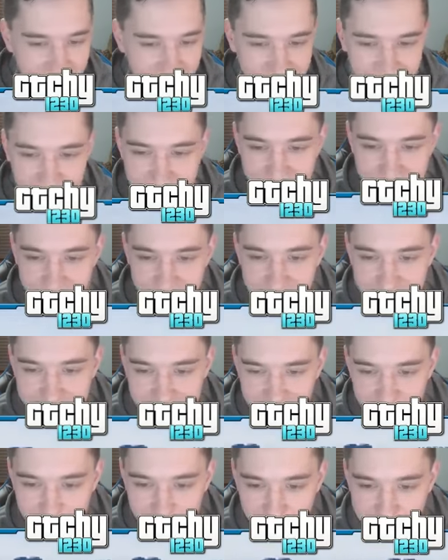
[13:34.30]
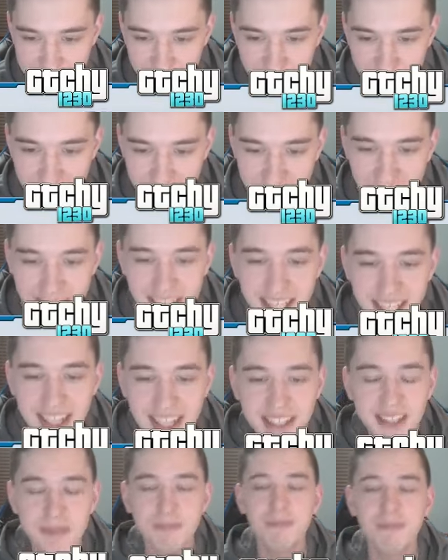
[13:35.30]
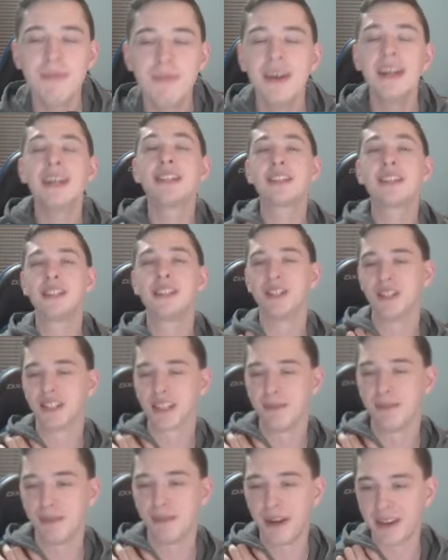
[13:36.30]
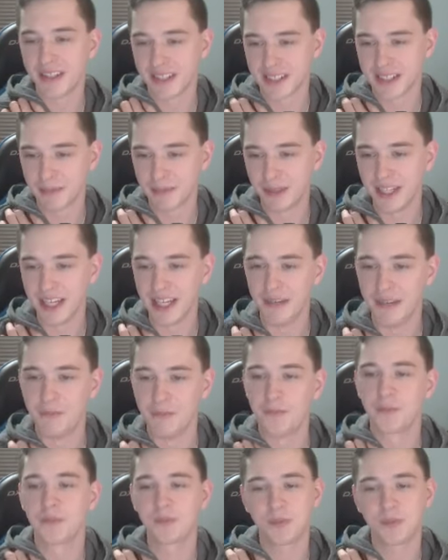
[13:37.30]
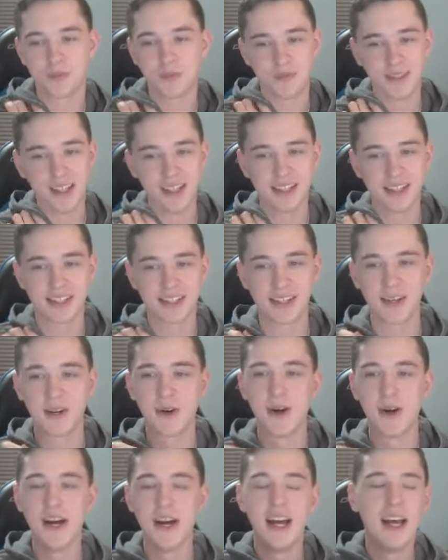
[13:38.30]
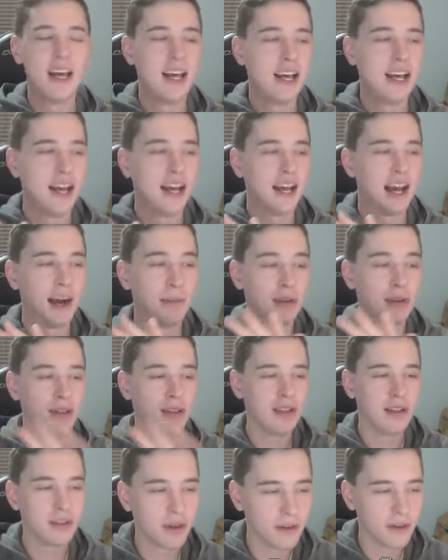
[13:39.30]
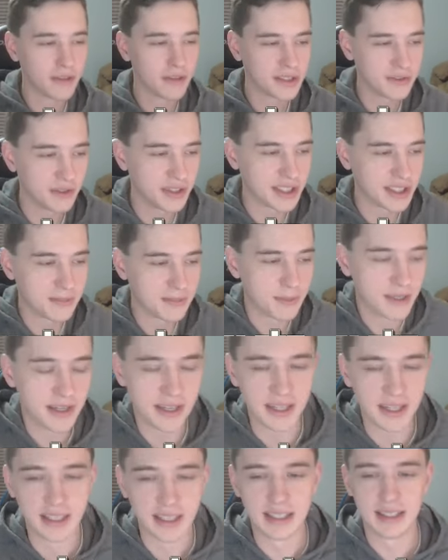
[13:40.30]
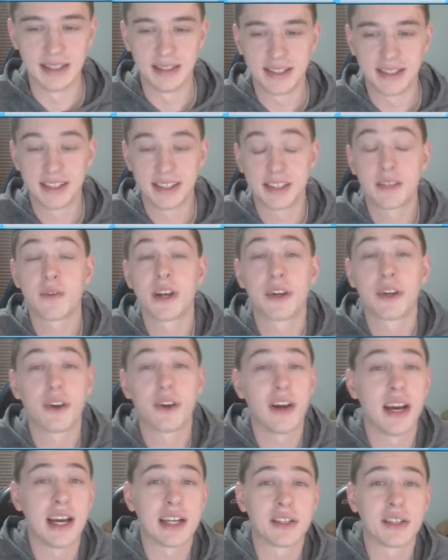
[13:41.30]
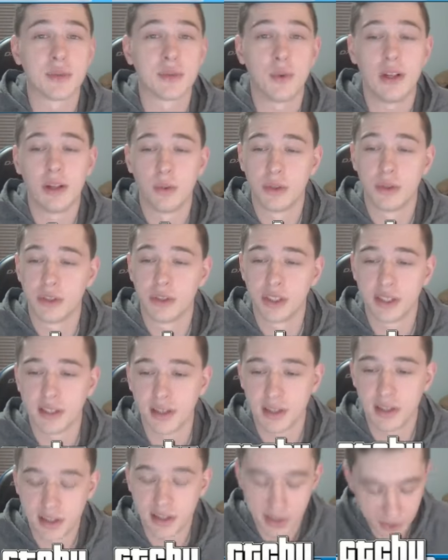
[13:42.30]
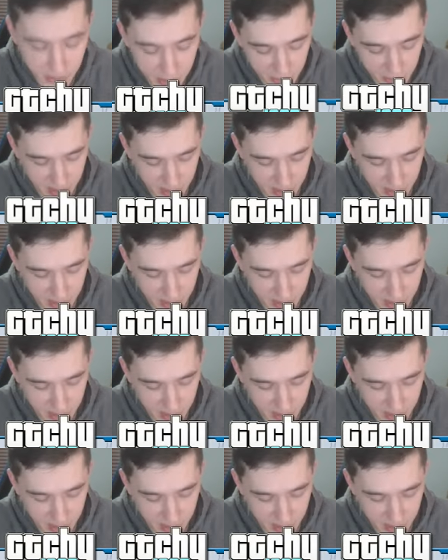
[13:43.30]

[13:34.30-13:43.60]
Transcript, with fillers: That's a semi-truck, and it is minuscule compared to this plane. So, I'm a little nervous for this part, because if I crash, well, we're just all screwed